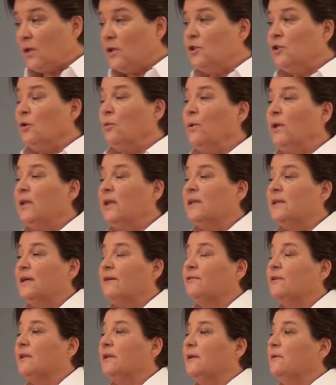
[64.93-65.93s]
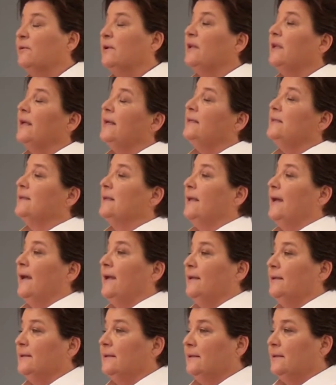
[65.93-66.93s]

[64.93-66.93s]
So we can definitely relate to that.